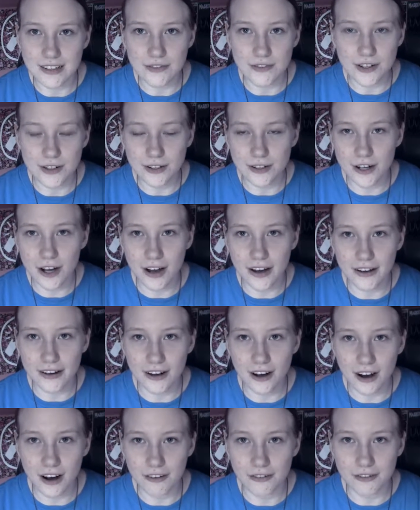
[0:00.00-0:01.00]
If you're
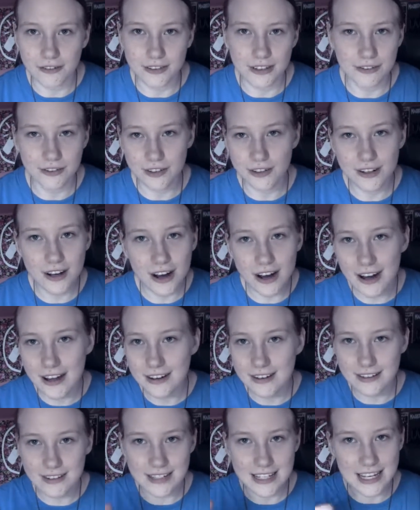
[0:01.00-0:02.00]
not off if you're
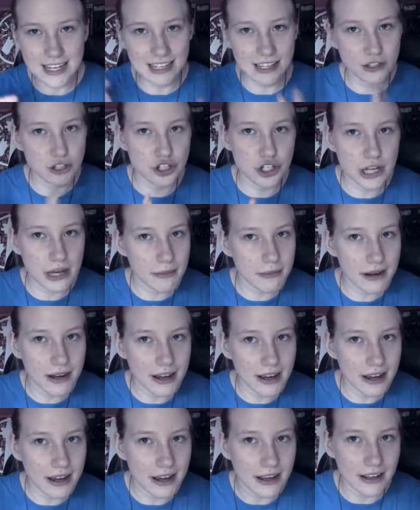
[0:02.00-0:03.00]
not taking
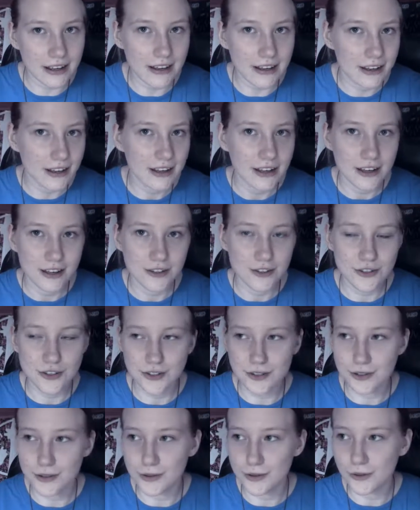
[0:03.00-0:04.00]
Gemini
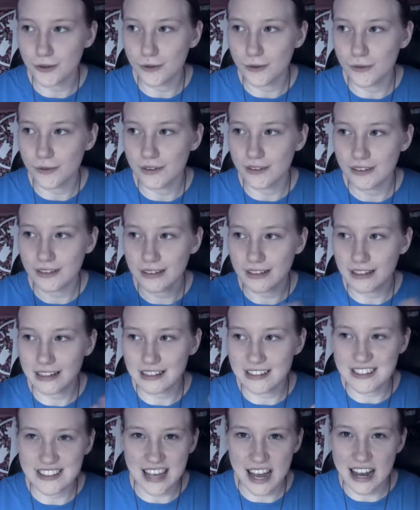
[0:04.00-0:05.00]
to
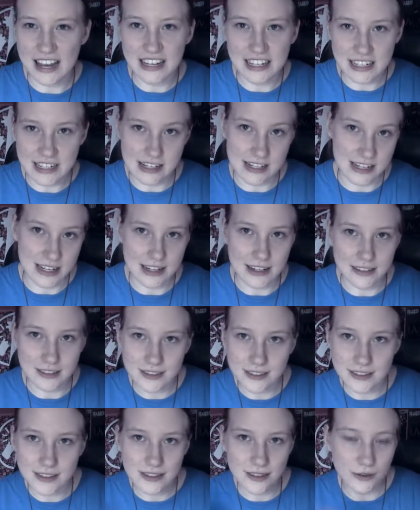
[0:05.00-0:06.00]
exciting
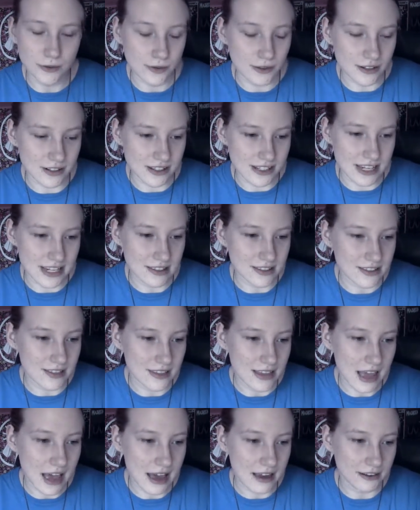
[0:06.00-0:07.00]
dates or dates
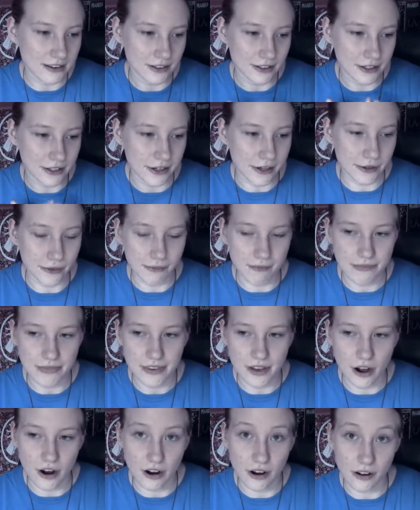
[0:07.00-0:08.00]
that, you know,
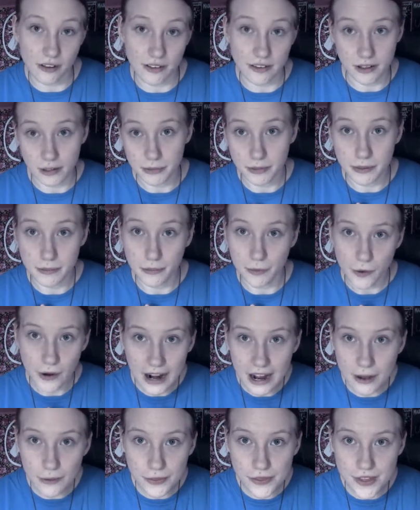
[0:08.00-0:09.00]
are a little bit more
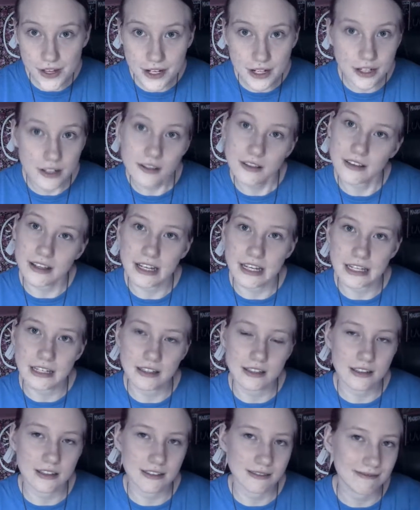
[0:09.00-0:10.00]
out there like